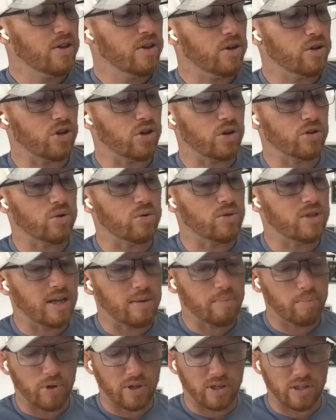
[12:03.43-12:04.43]
There's also
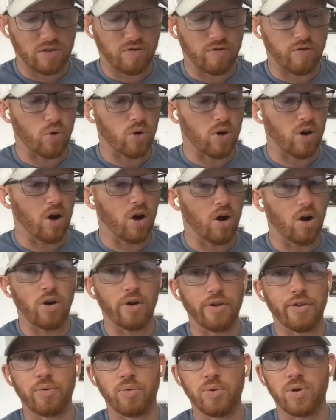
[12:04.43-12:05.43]
templates for
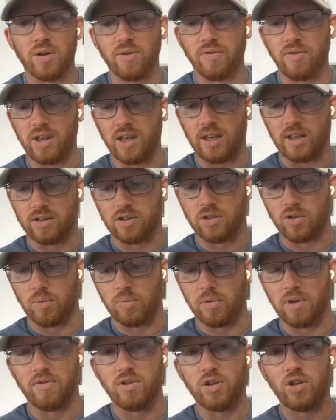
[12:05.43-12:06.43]
all 3 of these. So
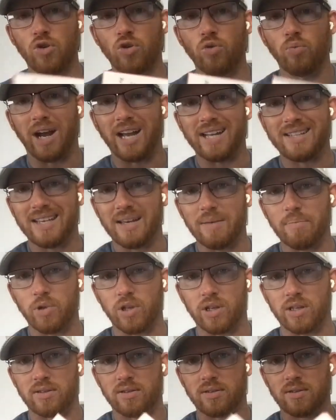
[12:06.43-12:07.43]
I'm giving you my
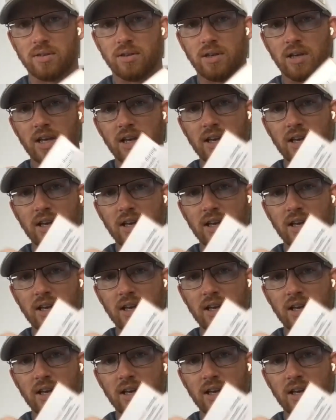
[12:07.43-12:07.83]
templates,